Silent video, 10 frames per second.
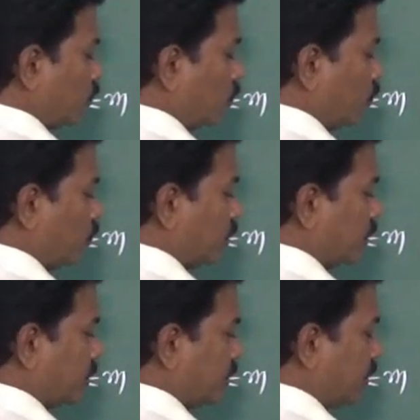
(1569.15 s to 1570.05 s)
root
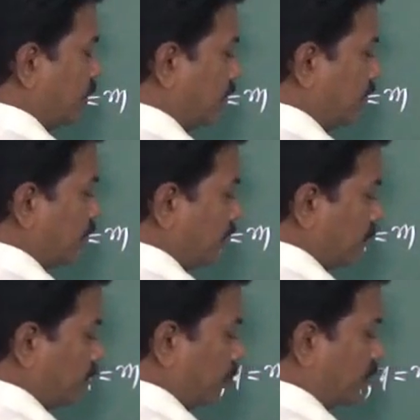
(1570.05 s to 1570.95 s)
3
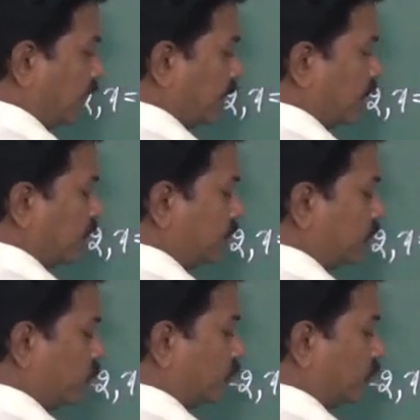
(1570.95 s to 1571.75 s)
by 2.